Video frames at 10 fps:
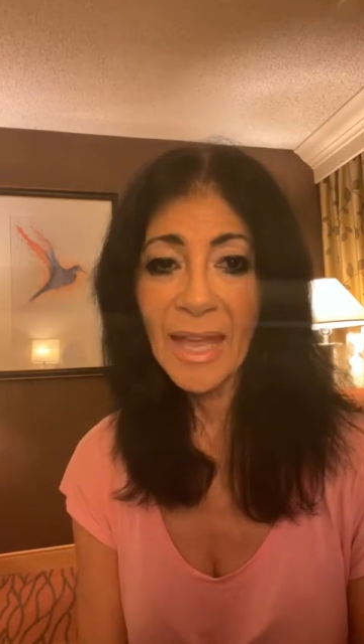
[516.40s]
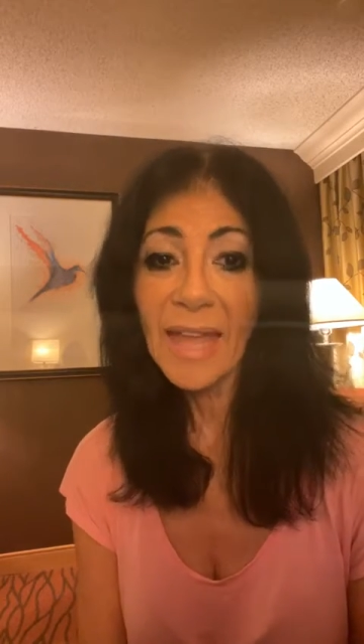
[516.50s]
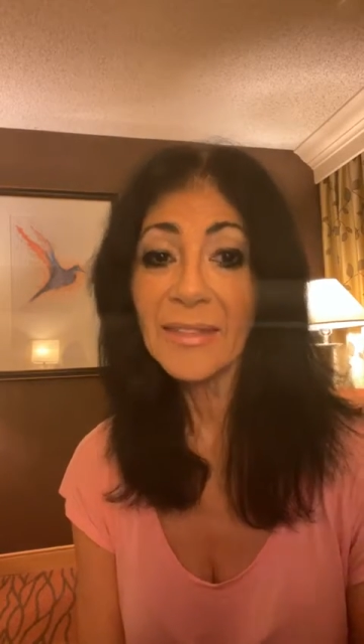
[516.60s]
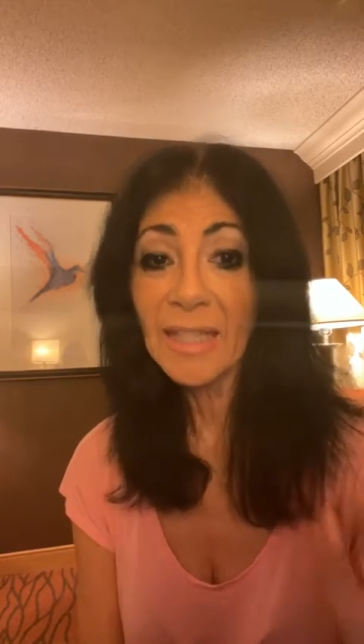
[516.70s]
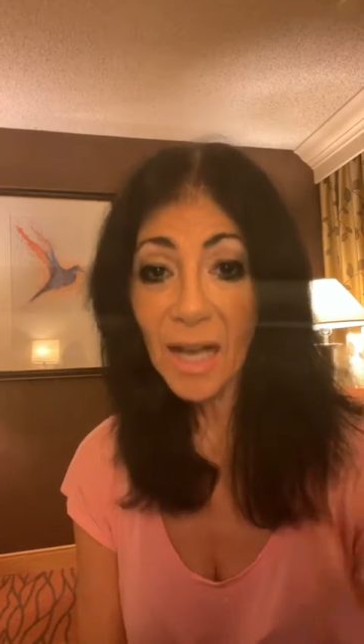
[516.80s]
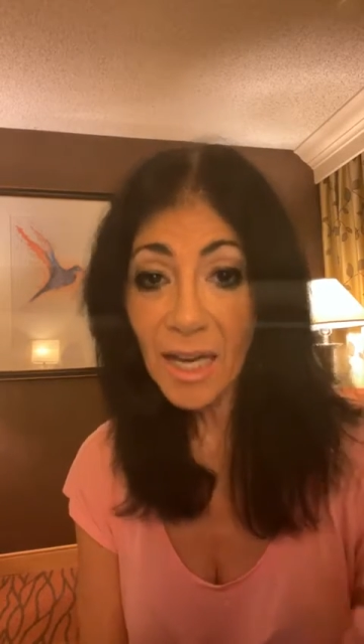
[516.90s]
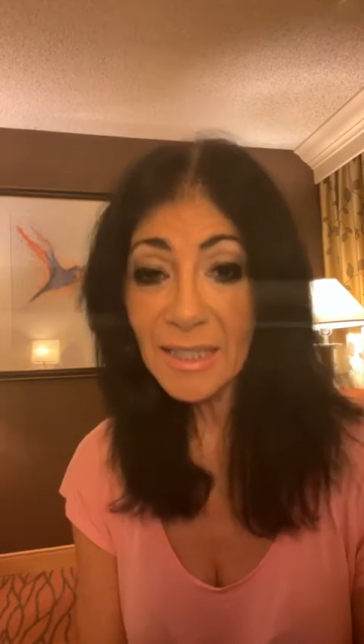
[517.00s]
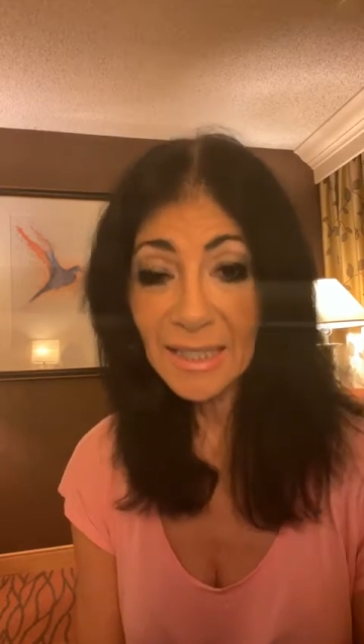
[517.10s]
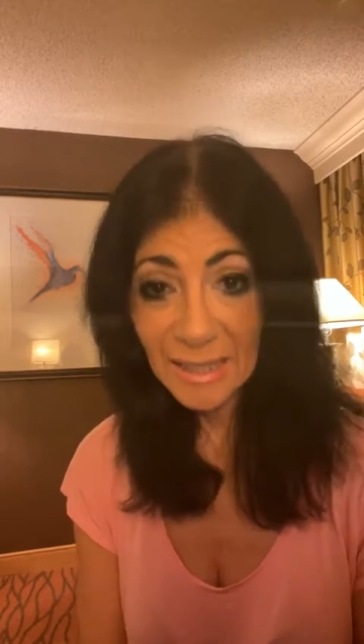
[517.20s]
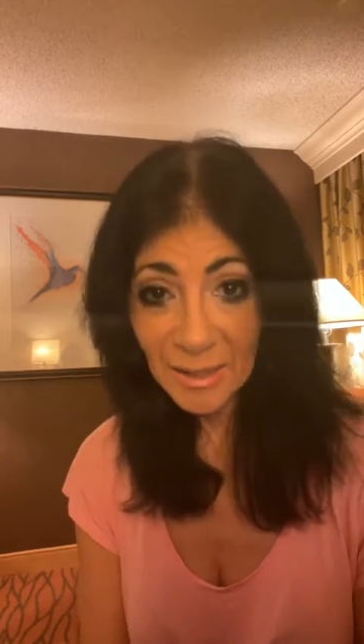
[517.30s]
And the
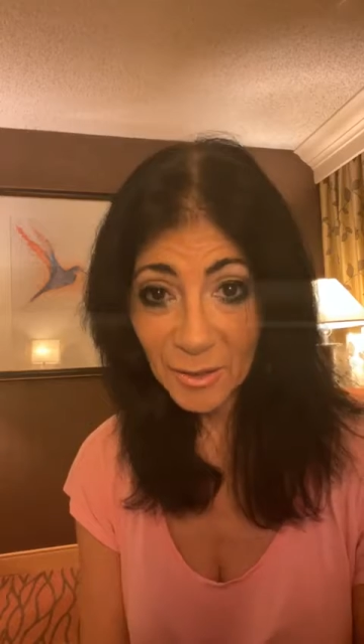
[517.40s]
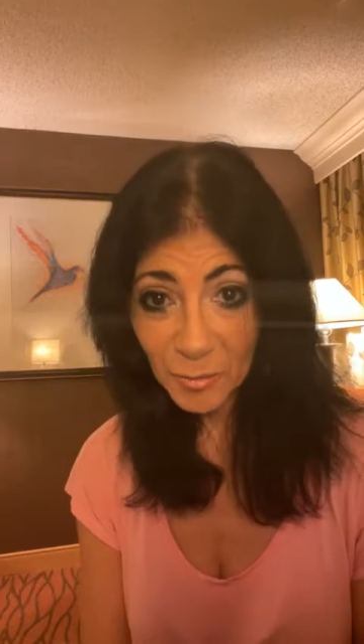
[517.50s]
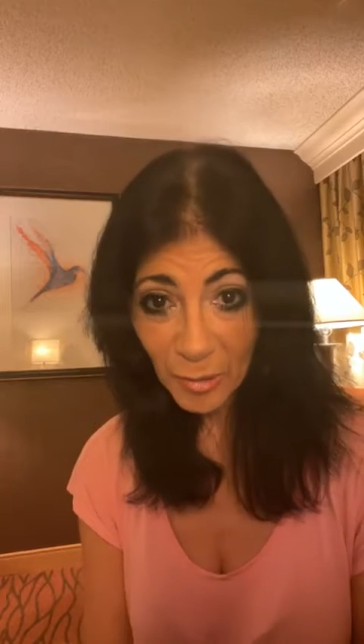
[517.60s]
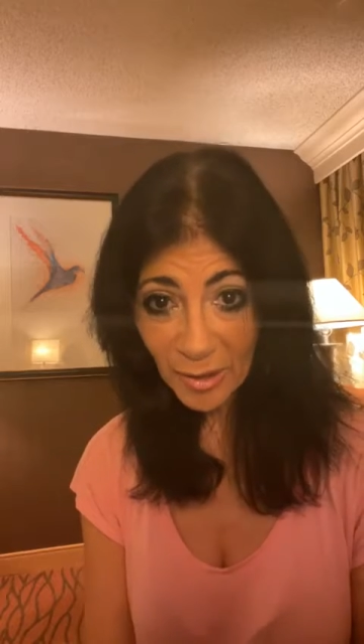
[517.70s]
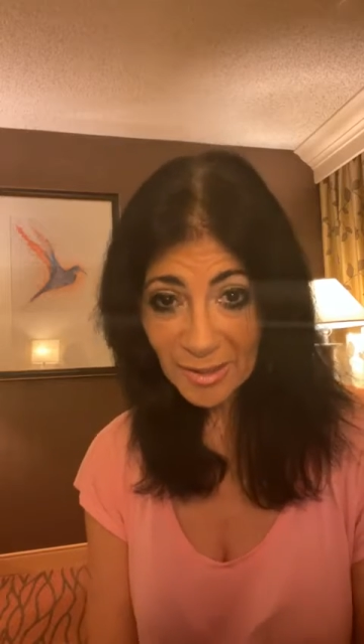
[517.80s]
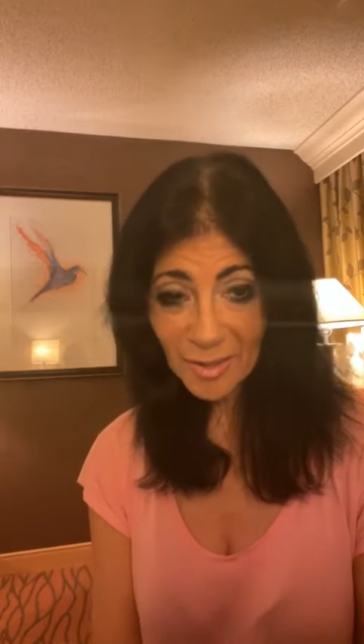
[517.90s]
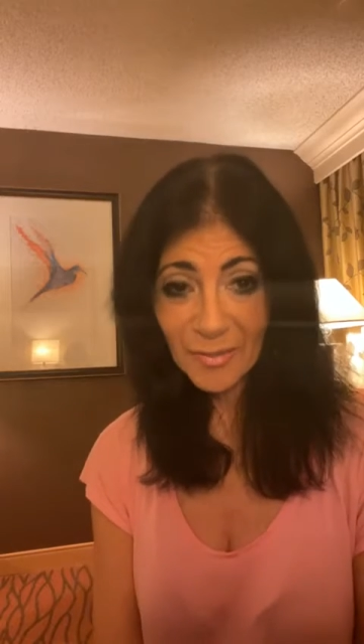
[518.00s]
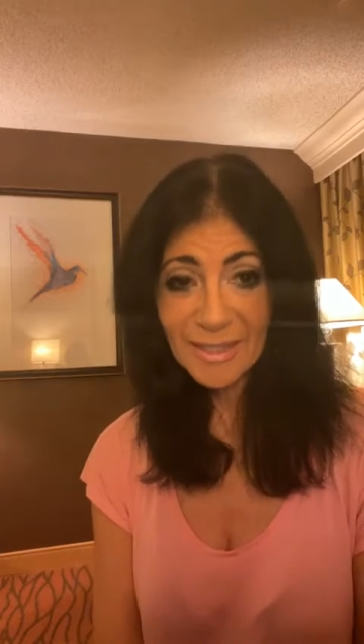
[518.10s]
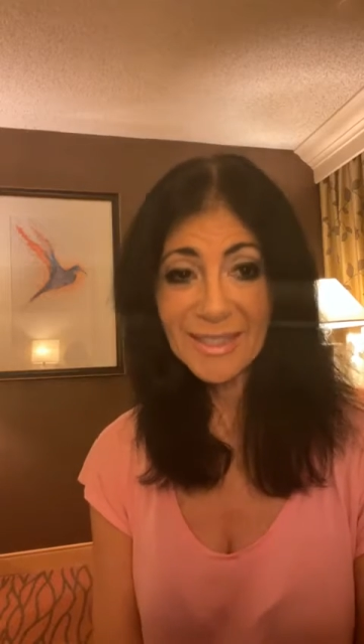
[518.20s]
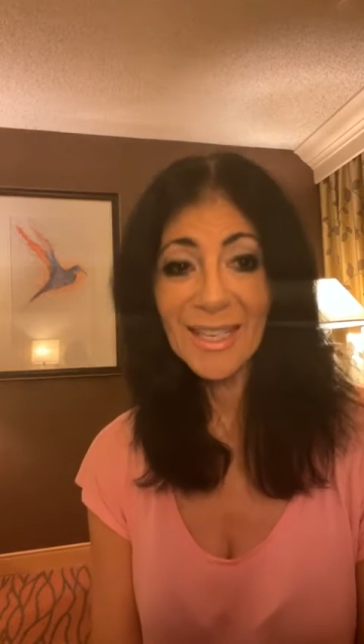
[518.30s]
unhealed parts of
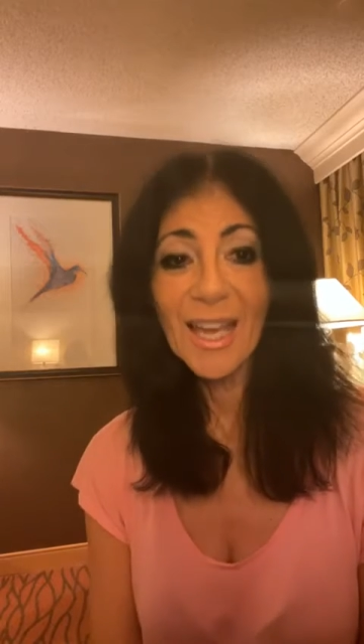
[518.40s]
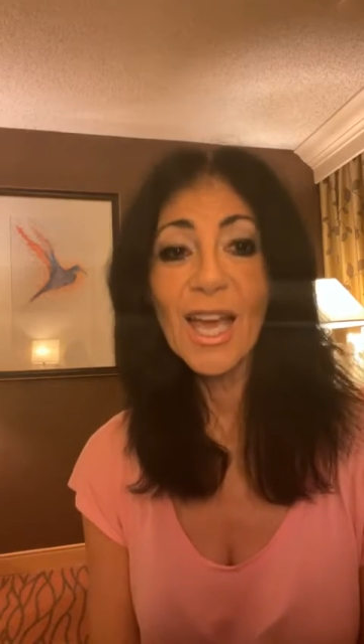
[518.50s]
us